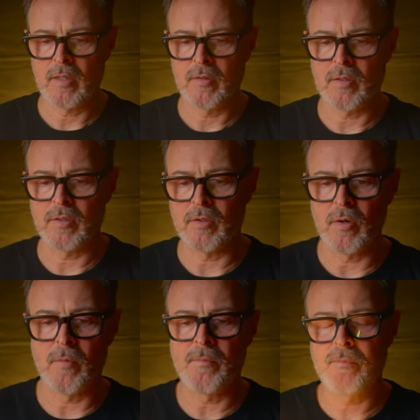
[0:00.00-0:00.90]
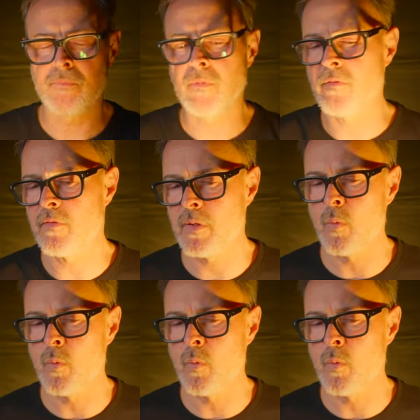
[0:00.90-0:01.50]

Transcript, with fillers: There you go, very